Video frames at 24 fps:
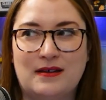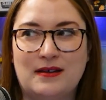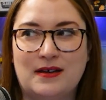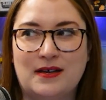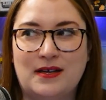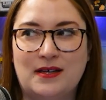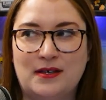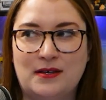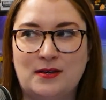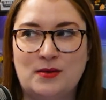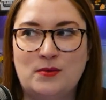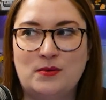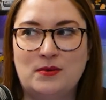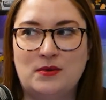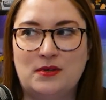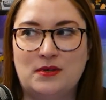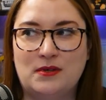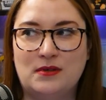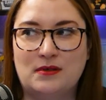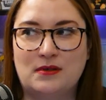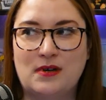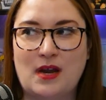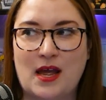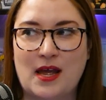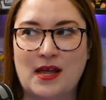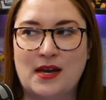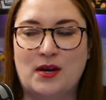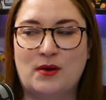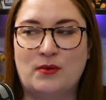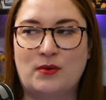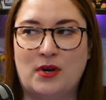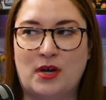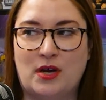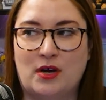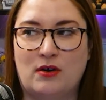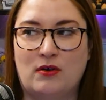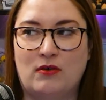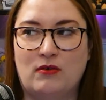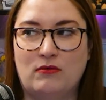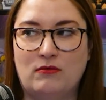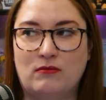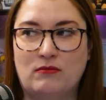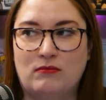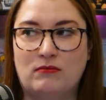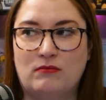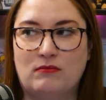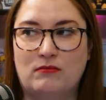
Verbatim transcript: I don't, I don't know